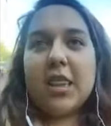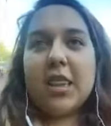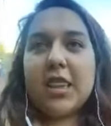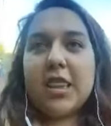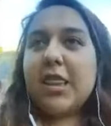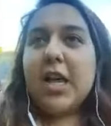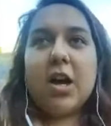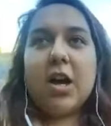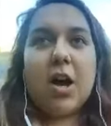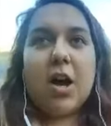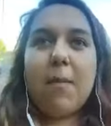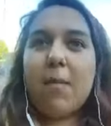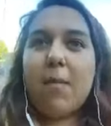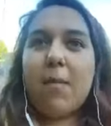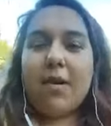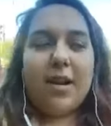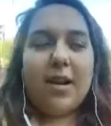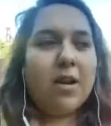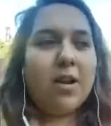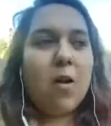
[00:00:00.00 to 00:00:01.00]
the
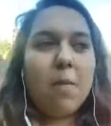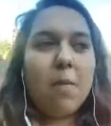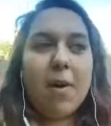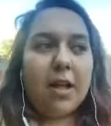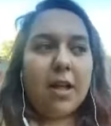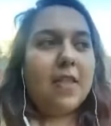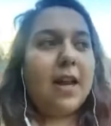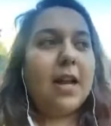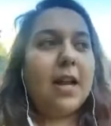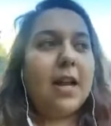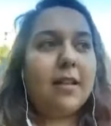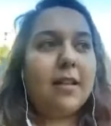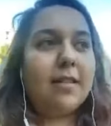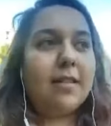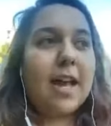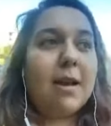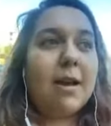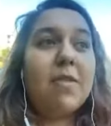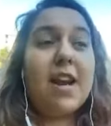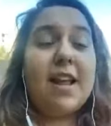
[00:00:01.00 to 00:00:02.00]
little amount of
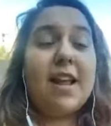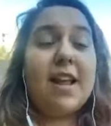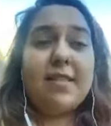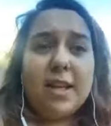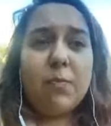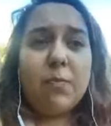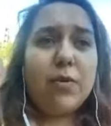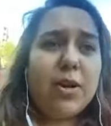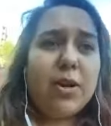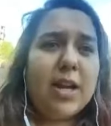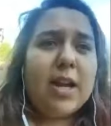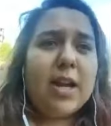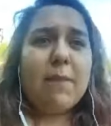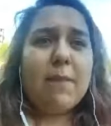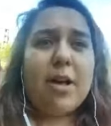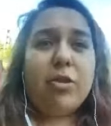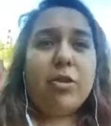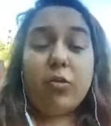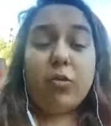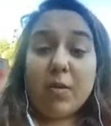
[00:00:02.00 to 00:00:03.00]
time that I did put in, about
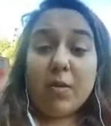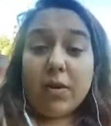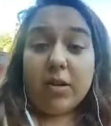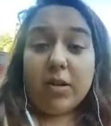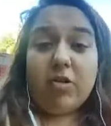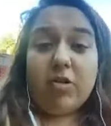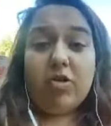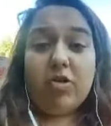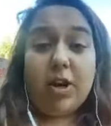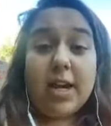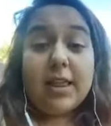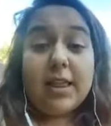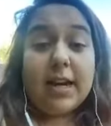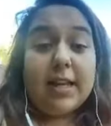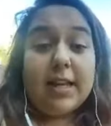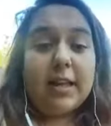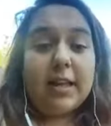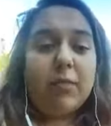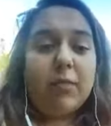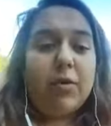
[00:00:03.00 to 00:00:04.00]
3 months straight that I
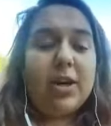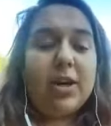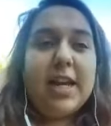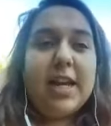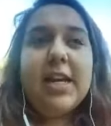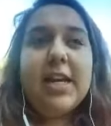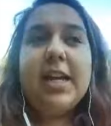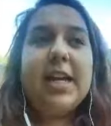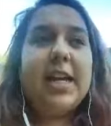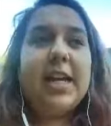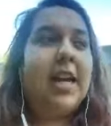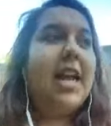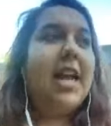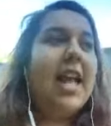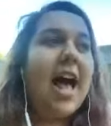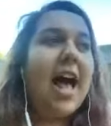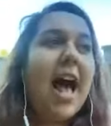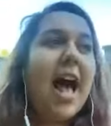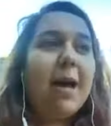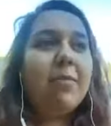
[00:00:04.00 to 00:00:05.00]
did put in,
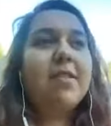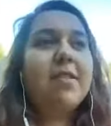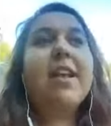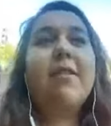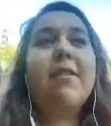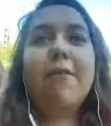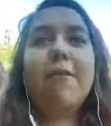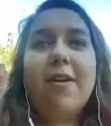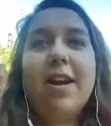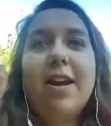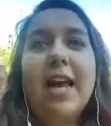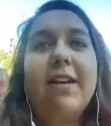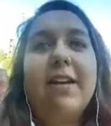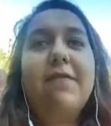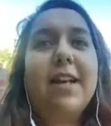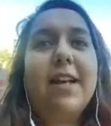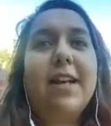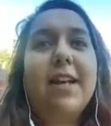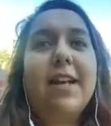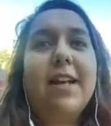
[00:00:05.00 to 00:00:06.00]
I'm set for a
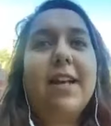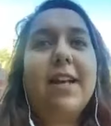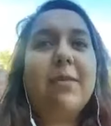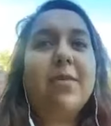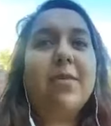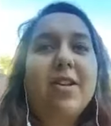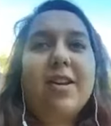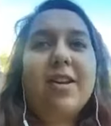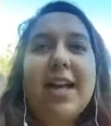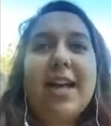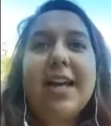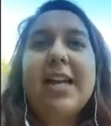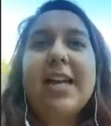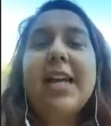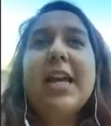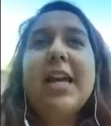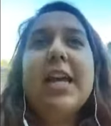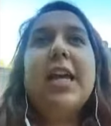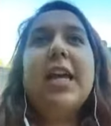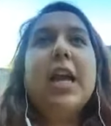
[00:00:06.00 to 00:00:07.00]
lifetime. So like
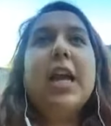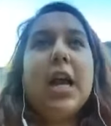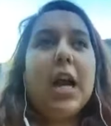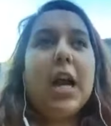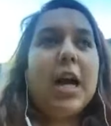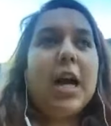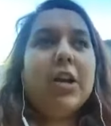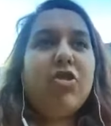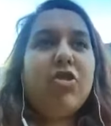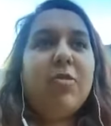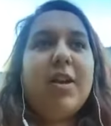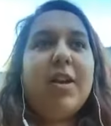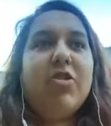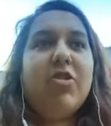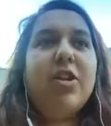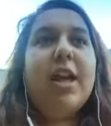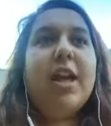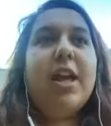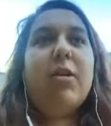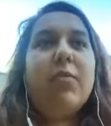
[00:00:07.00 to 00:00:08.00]
she
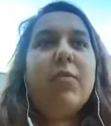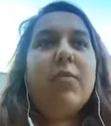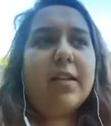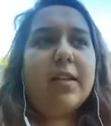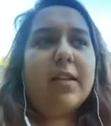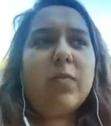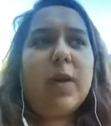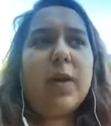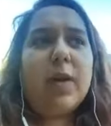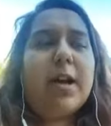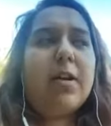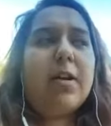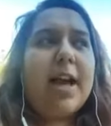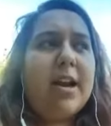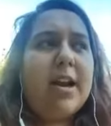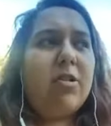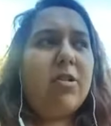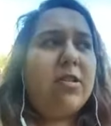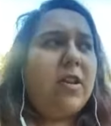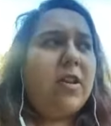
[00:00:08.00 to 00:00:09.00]
mentioned Edwin as well.
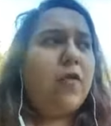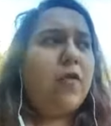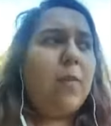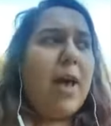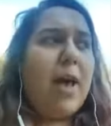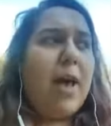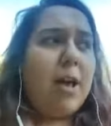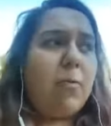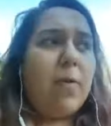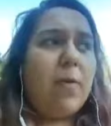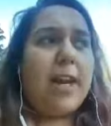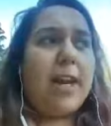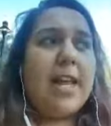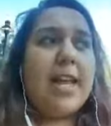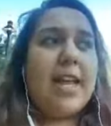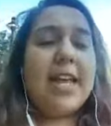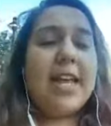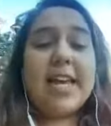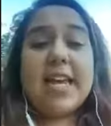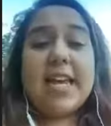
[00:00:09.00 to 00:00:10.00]
I learned this from Edwin.
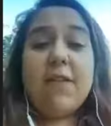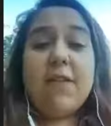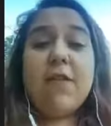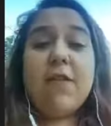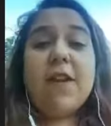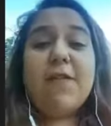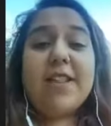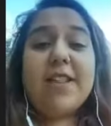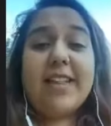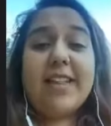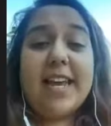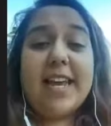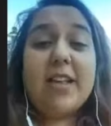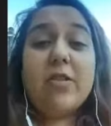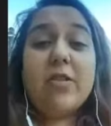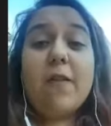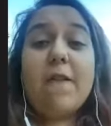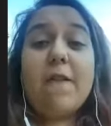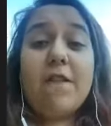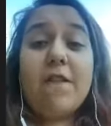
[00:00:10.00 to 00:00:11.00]
Even if it
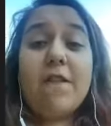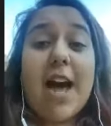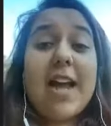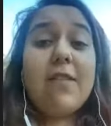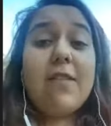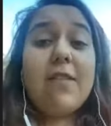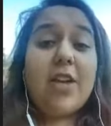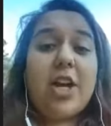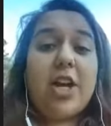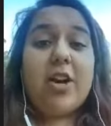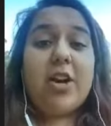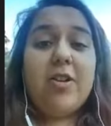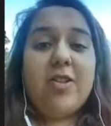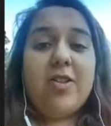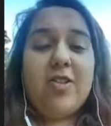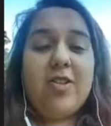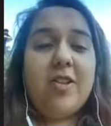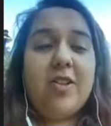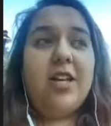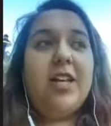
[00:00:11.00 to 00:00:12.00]
takes you 5
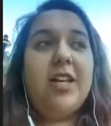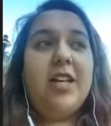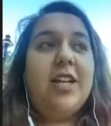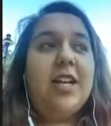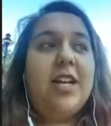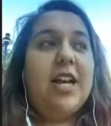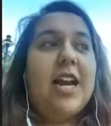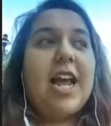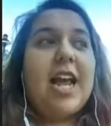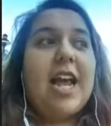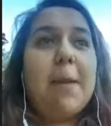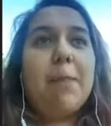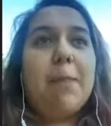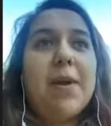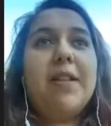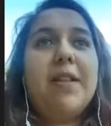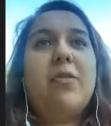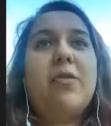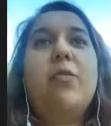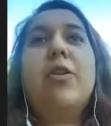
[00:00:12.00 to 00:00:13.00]
years, it
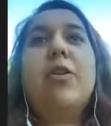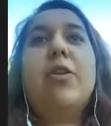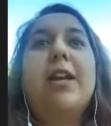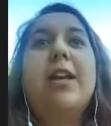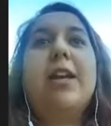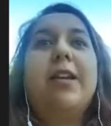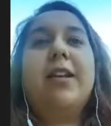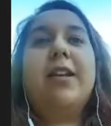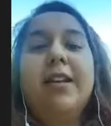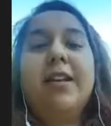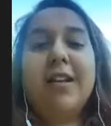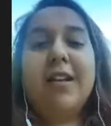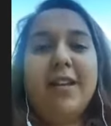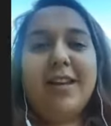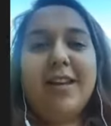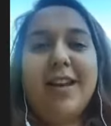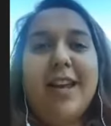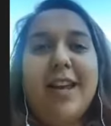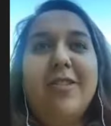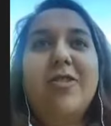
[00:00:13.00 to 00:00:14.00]
beats working
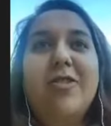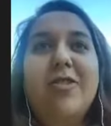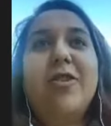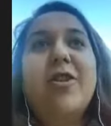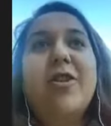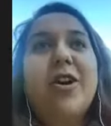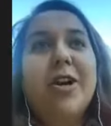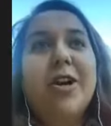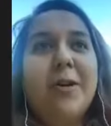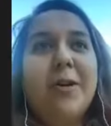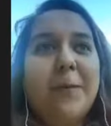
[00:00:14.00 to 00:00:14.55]
until you're